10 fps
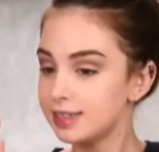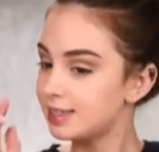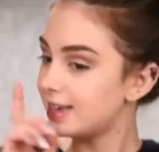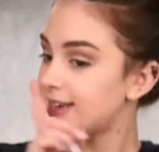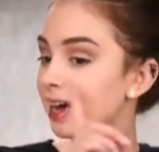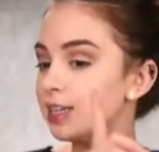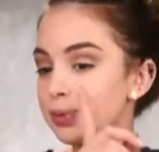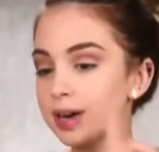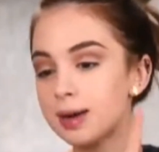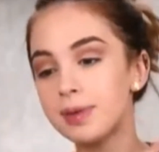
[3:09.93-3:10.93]
See,
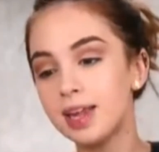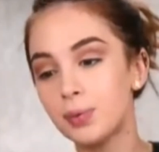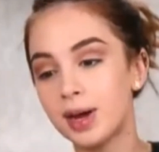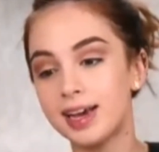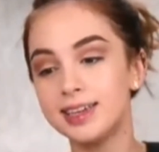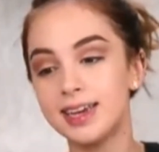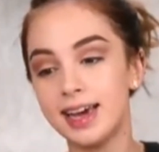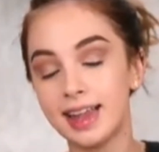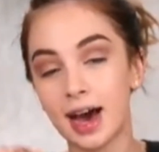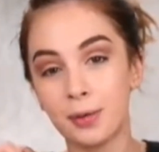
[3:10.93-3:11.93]
that's what I mean when I
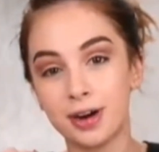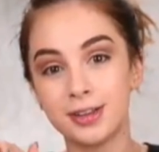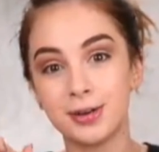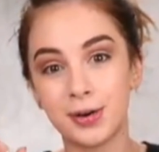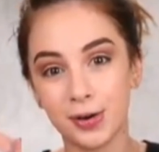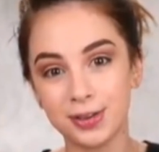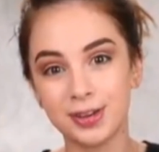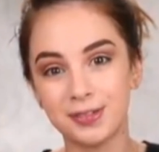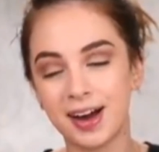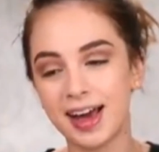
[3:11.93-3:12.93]
said I wanted to
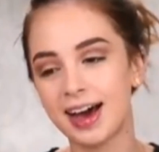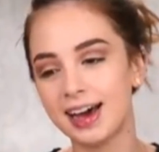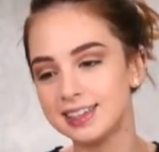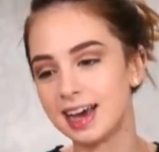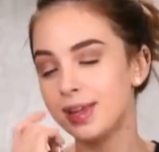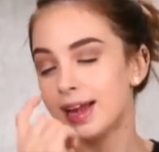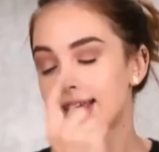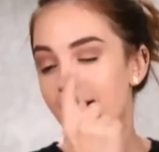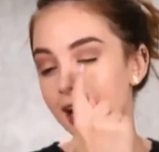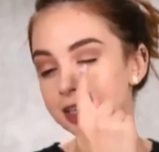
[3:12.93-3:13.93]
contour my eyes. With
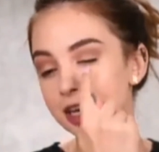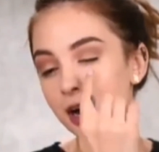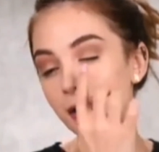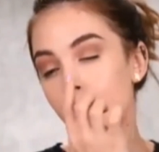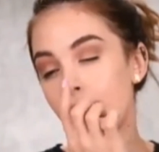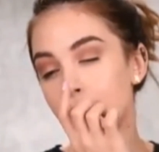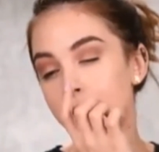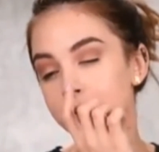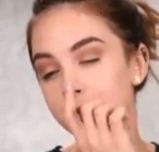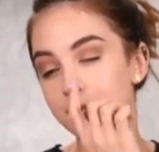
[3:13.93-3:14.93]
that eyeshadow, I
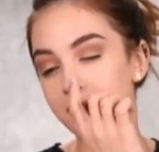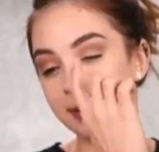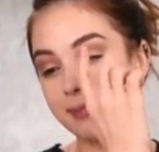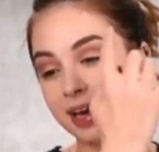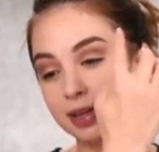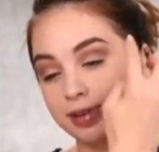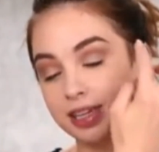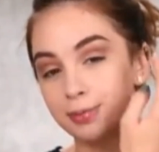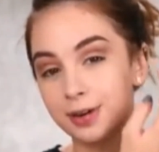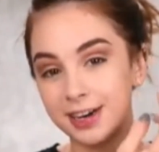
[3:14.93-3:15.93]
wanted to make my
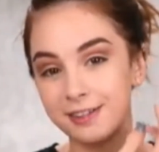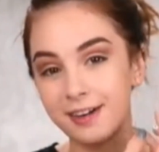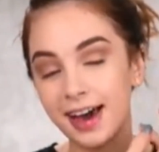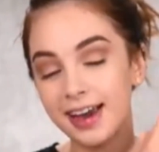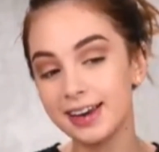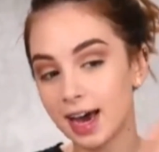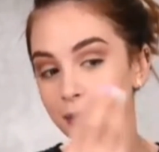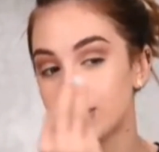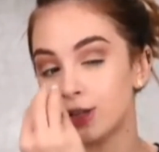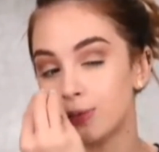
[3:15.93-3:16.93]
crease more defined.
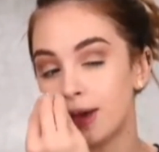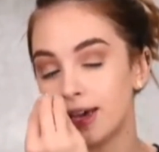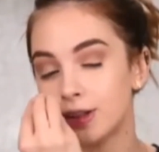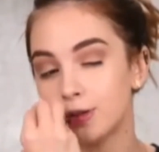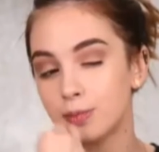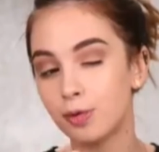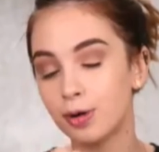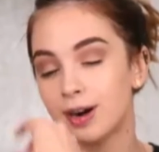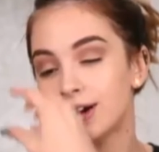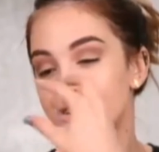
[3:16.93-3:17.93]
I wanted to make it look
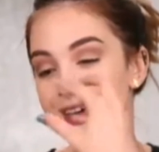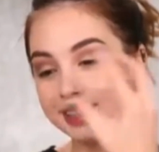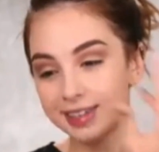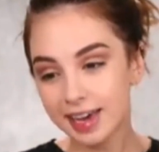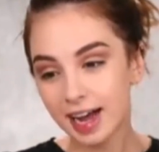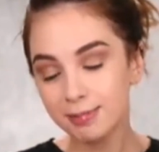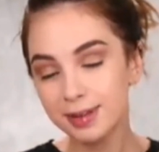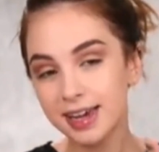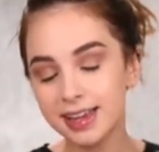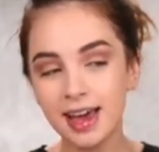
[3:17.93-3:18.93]
more
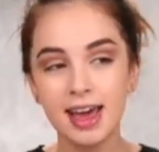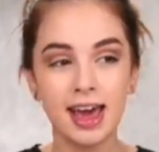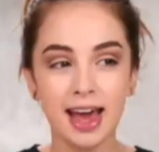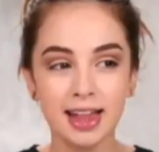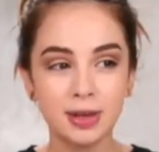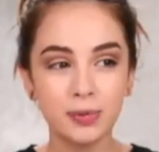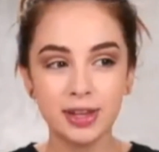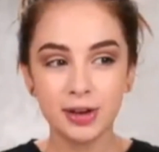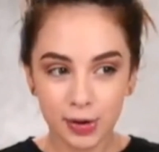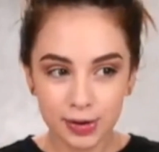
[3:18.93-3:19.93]
sculpted. And
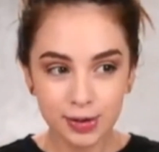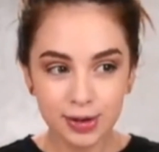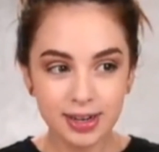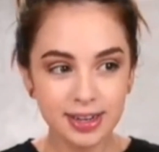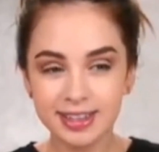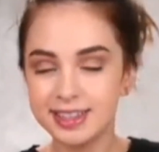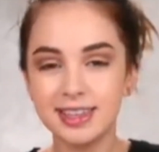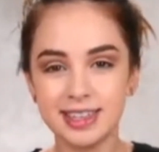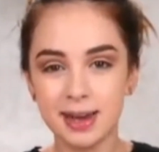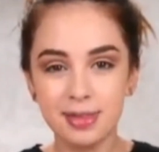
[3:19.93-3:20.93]
with contour, it's
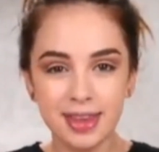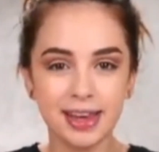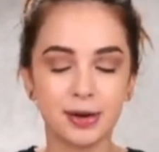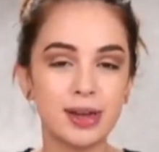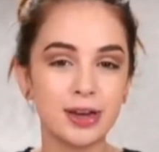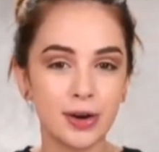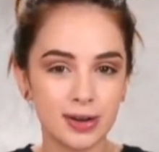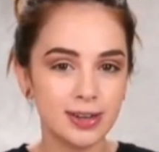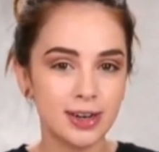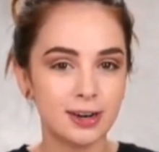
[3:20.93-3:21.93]
the same thing. When you
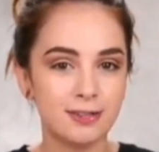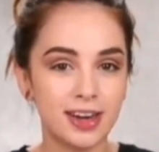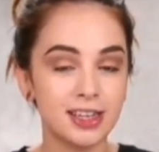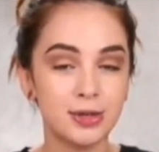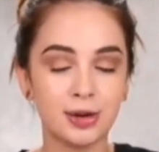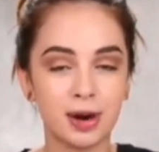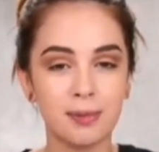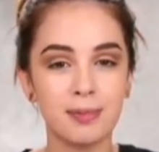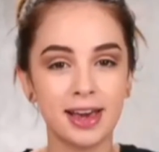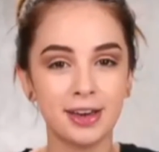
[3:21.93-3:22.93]
contour your face, you want
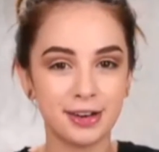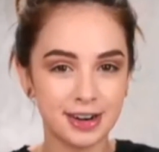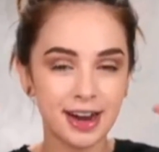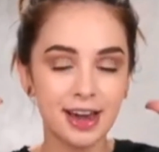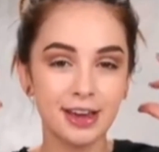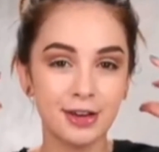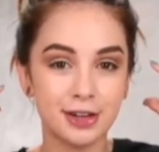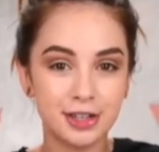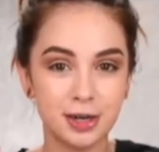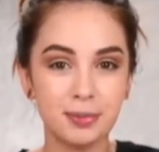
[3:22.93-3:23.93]
to make your
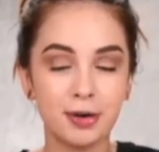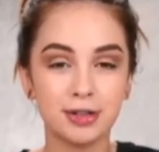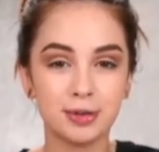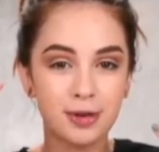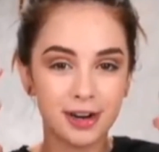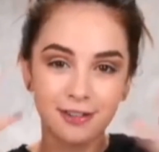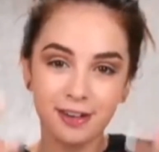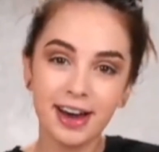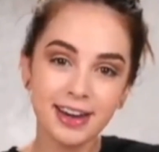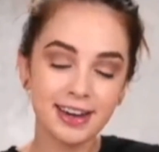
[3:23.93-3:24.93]
cheekbones more
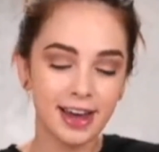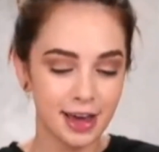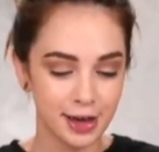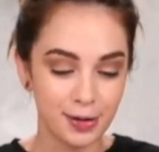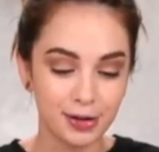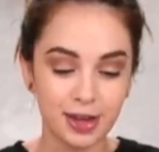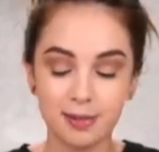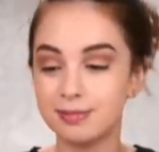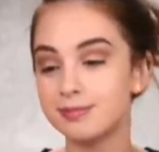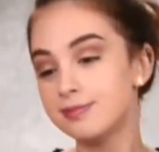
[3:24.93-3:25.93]
defined. You want
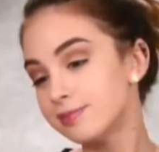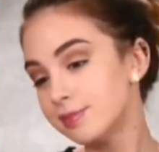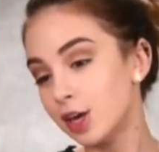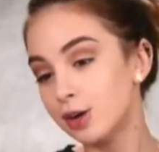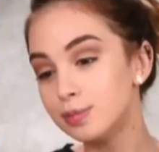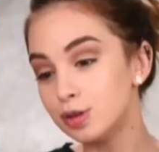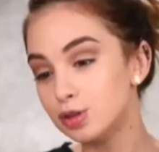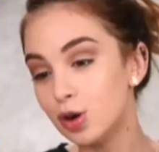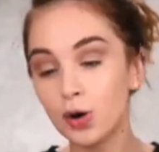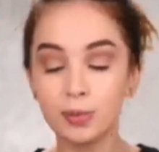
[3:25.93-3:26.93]
them, you know, to
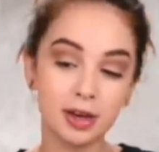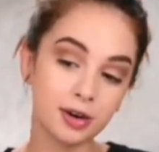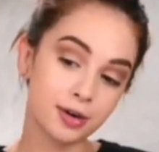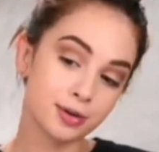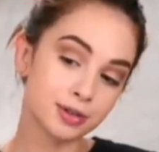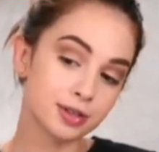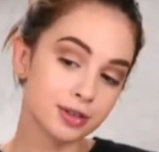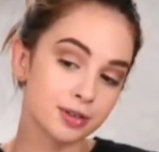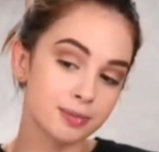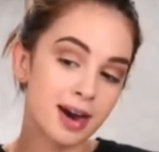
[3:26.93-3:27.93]
show, because
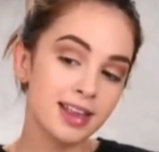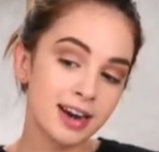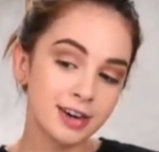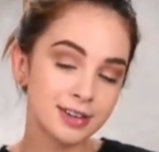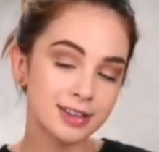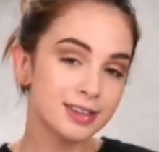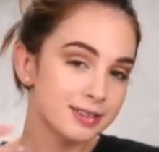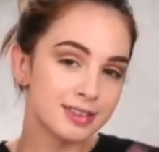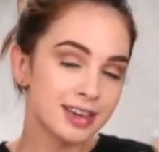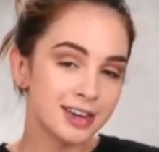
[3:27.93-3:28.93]
look, mine are not,
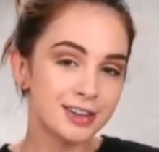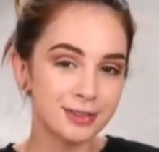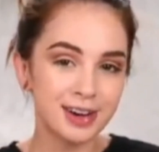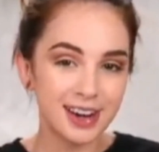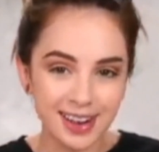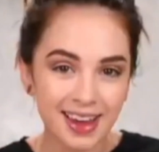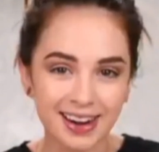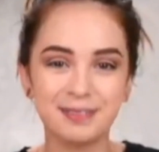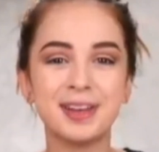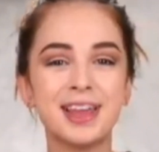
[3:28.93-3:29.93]
they're not really
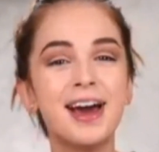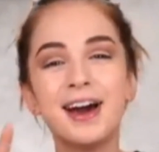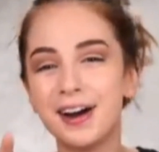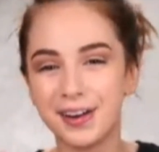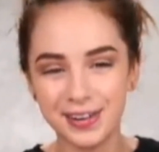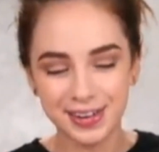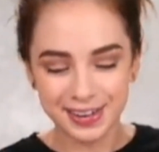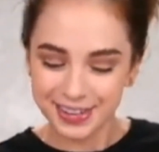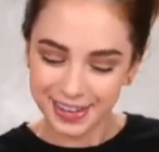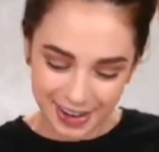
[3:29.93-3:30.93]
there. But hold
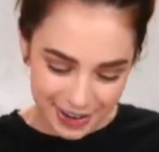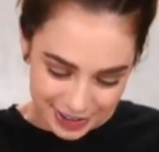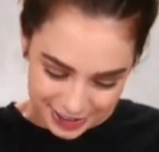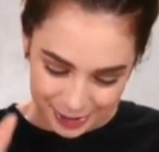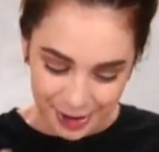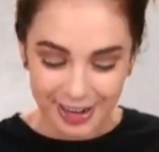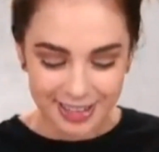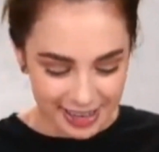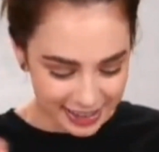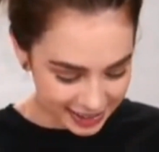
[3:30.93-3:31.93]
on, just wait a
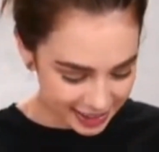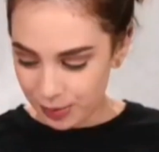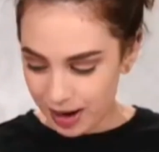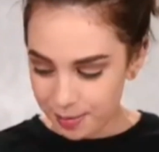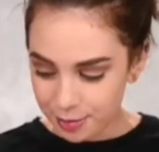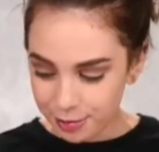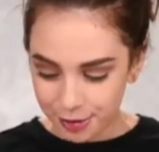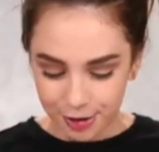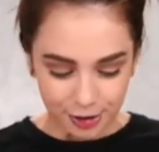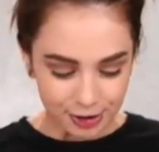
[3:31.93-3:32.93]
second. When I move
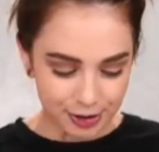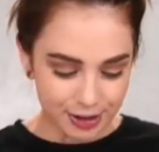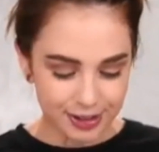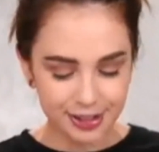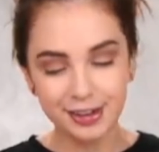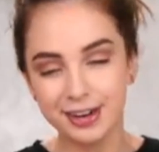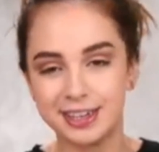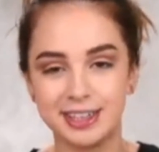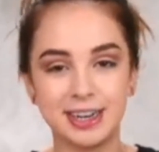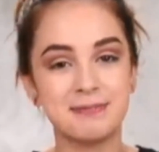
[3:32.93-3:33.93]
to the contour, you're
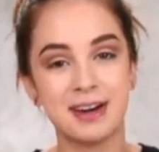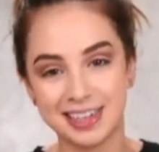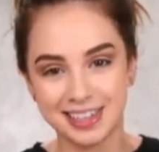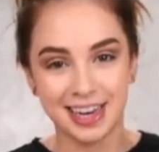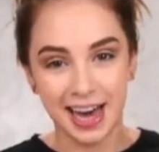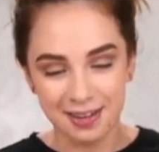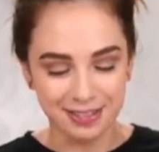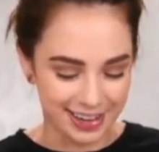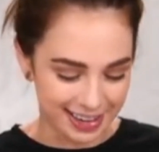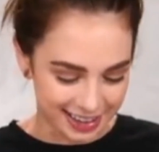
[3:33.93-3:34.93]
gonna see a magic
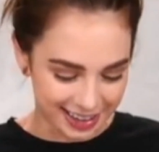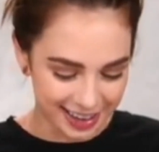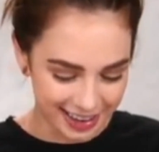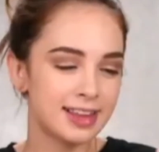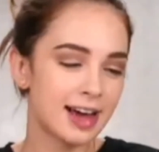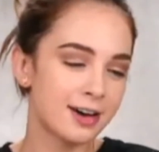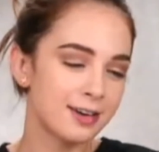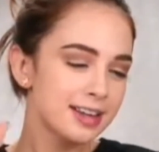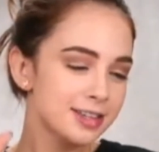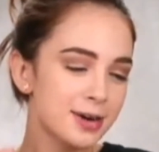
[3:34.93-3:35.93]
happening.
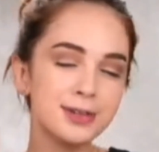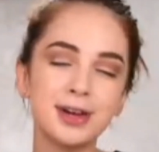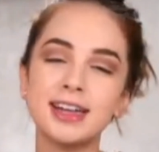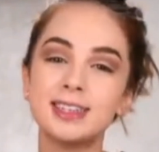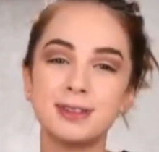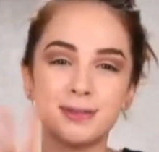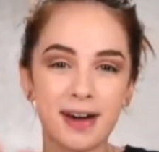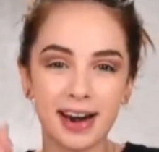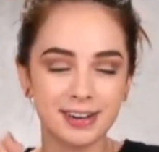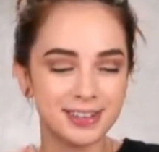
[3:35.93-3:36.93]
Now let's also add some
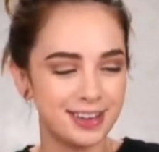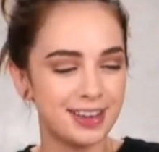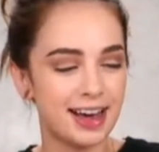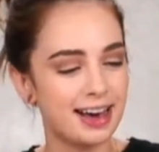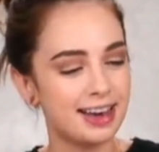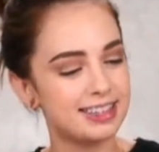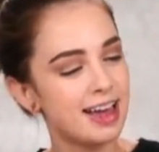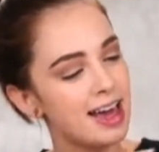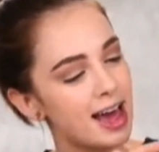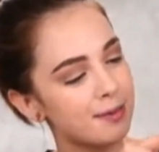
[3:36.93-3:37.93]
sparkles to the eyes.
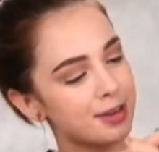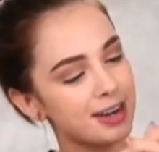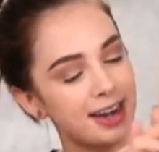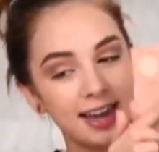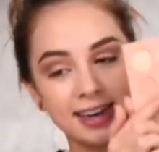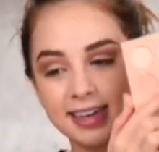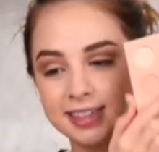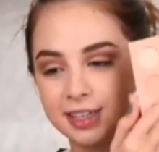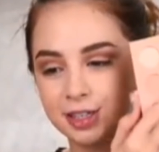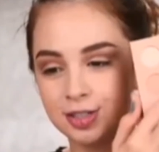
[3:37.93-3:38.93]
I'm gonna take
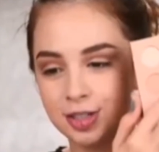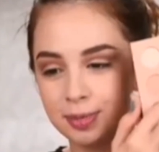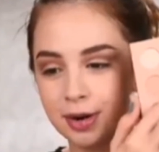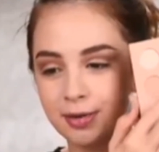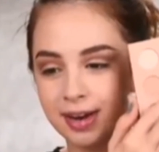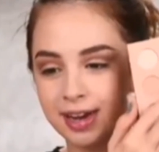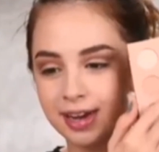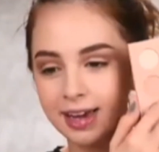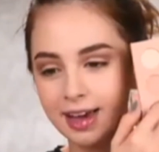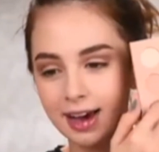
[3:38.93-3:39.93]
this
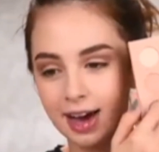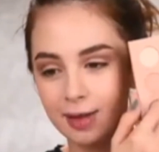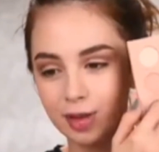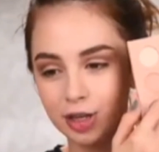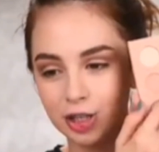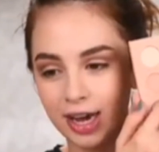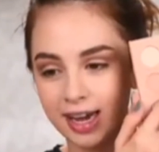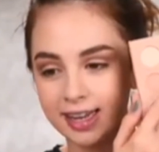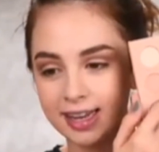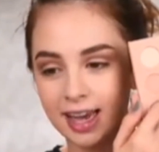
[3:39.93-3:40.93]
shimmery
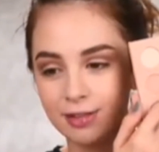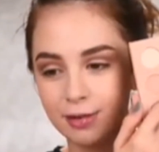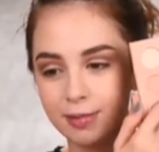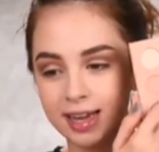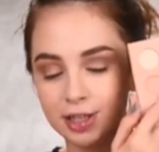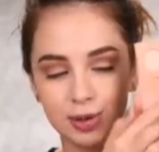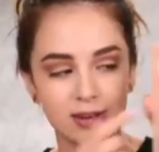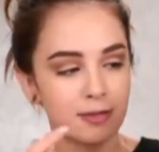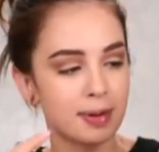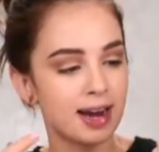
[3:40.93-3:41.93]
shade again from that
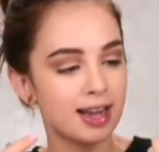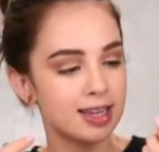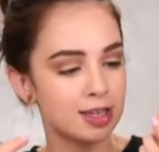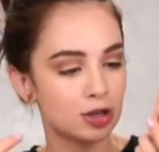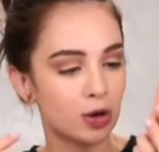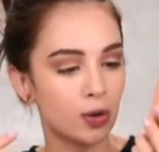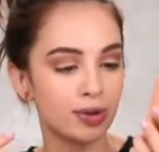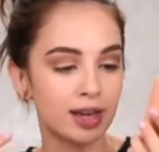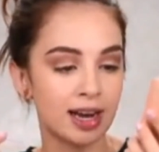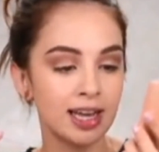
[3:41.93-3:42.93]
Zoeva palette. It's
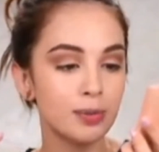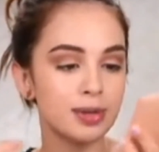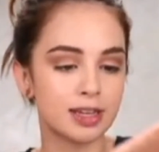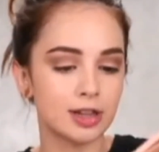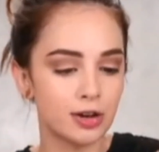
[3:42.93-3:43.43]
called Liquid